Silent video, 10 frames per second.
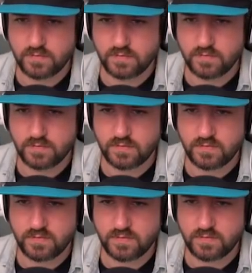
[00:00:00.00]

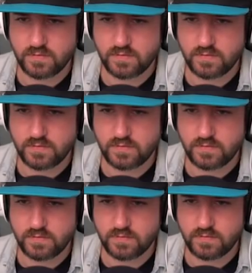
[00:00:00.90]

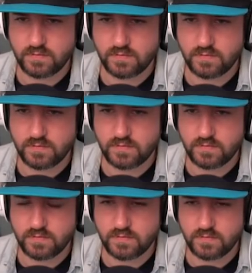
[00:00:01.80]

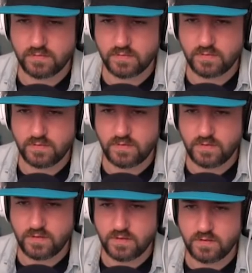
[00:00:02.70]

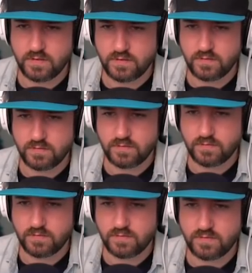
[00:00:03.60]

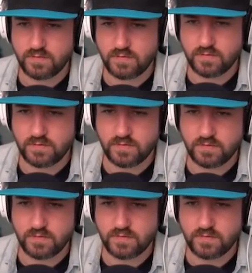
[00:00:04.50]
[no speech]